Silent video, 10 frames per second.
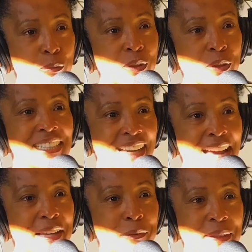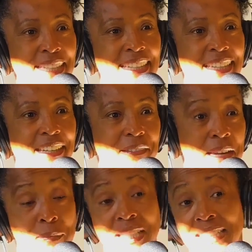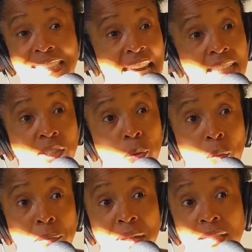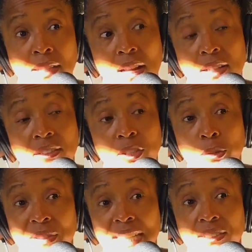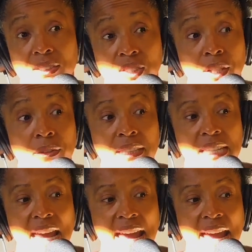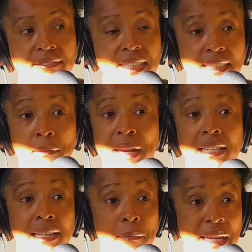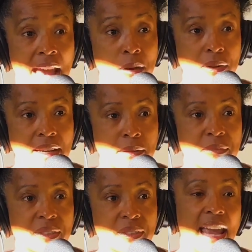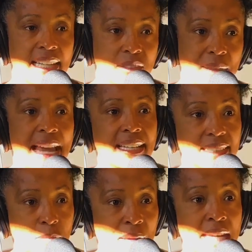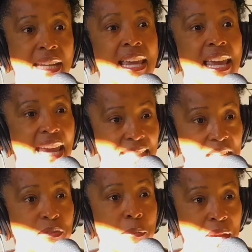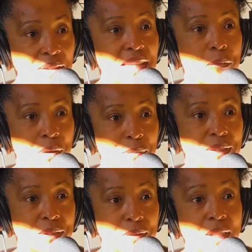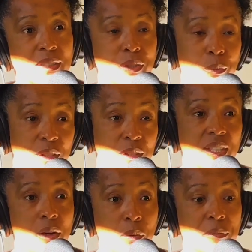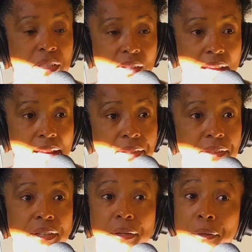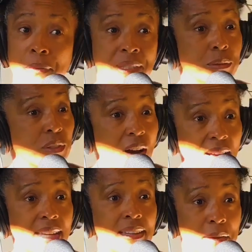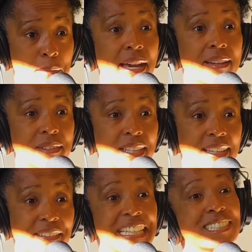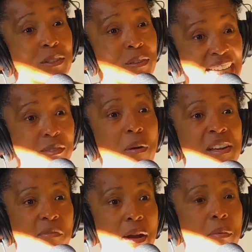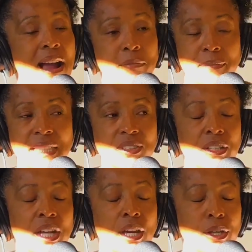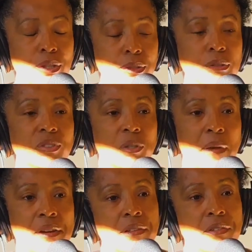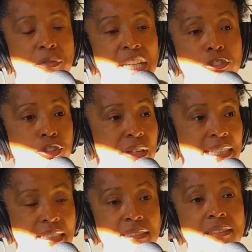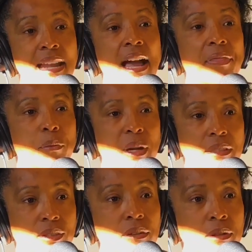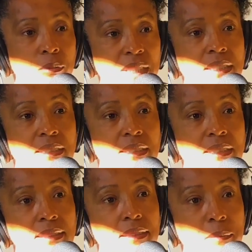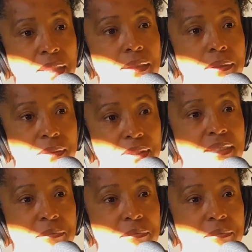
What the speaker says: with the economy, right? Because Asian women don't necessarily have the same economic outcomes as Black, Hispanic, and Native American women do. So when you say women of color, who are you talking about, right? So that's part of my problem. It's a huge amount of erasure, and it's not the way the term was intended to be used.